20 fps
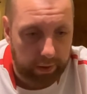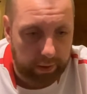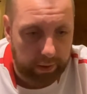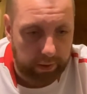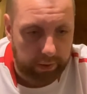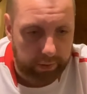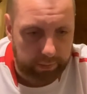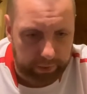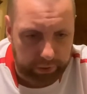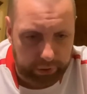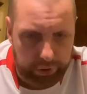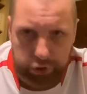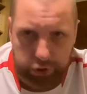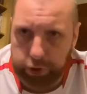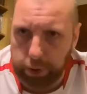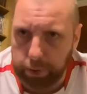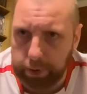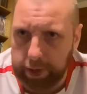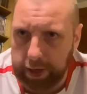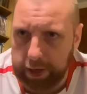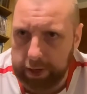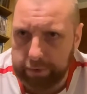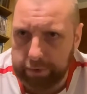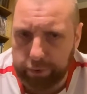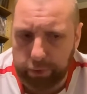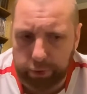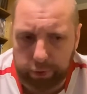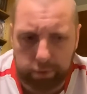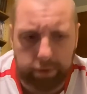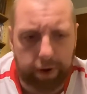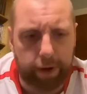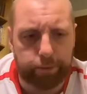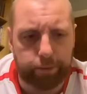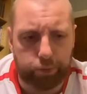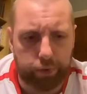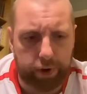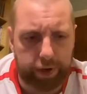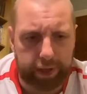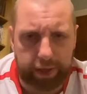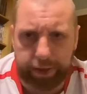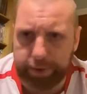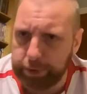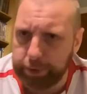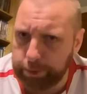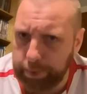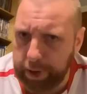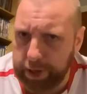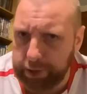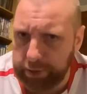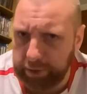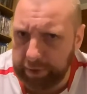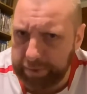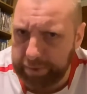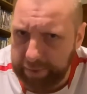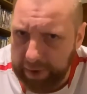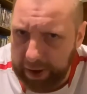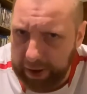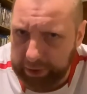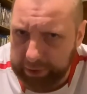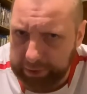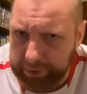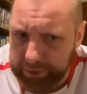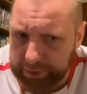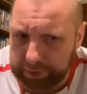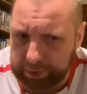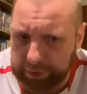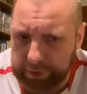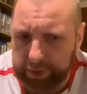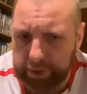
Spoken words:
as well as a showcase for groundbreaking special effects.